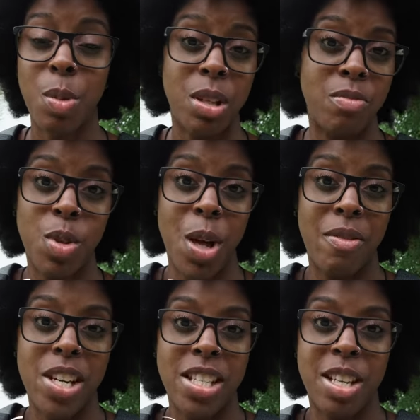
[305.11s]
well, you
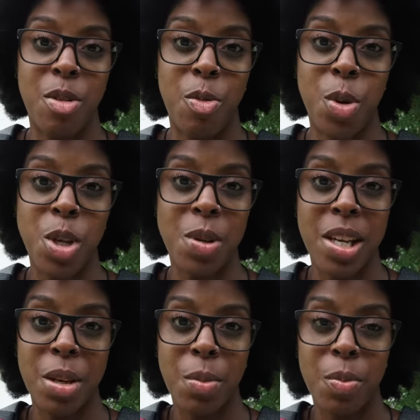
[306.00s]
have an idea of what you
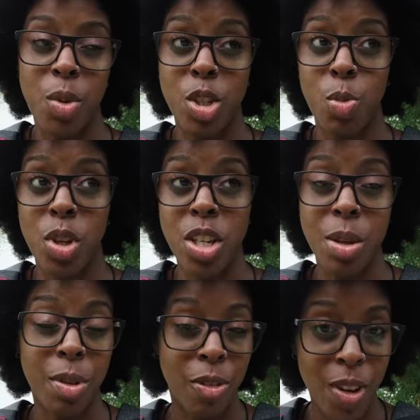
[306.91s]
like, which one
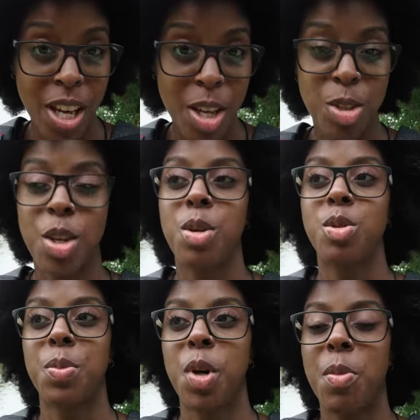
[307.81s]
you prefer, so
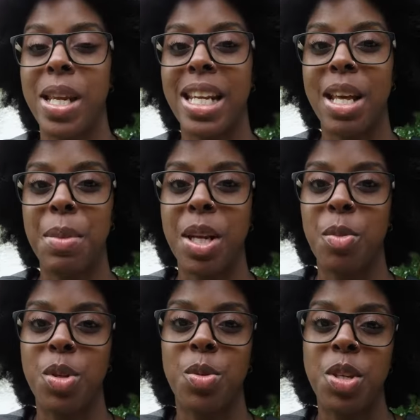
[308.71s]
drop a comment and let me know
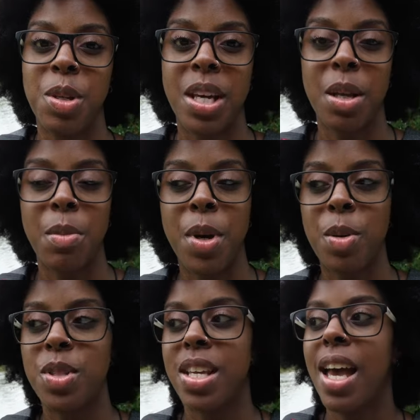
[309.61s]
which one you like the
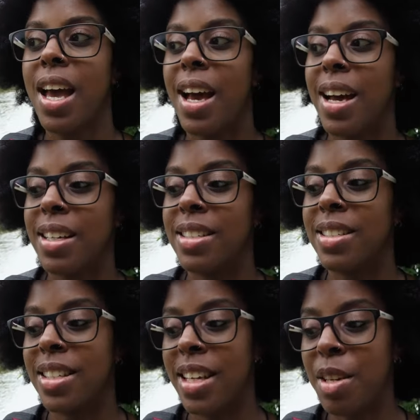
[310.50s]
most.
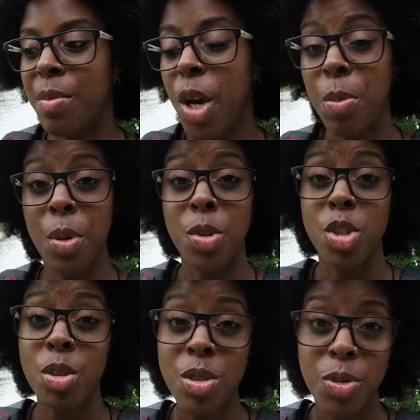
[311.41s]
And I hope it was
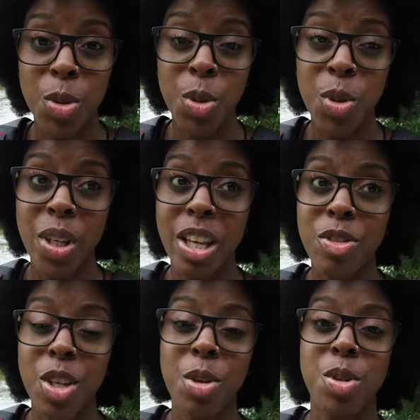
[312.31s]
useful.
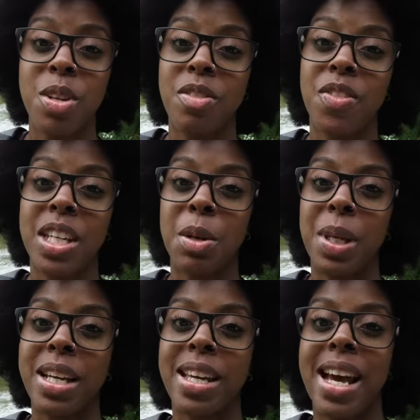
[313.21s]
If so, do give the video a
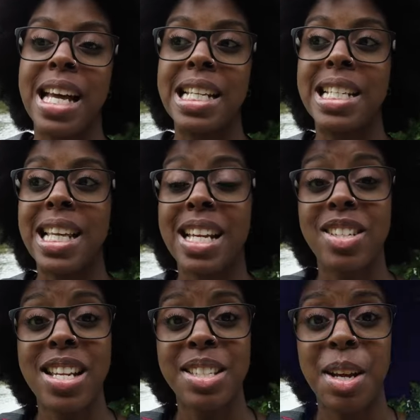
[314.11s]
like and
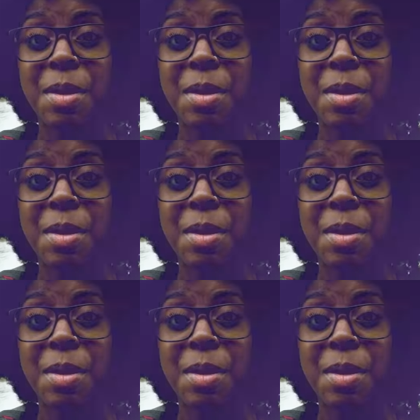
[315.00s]
catch you next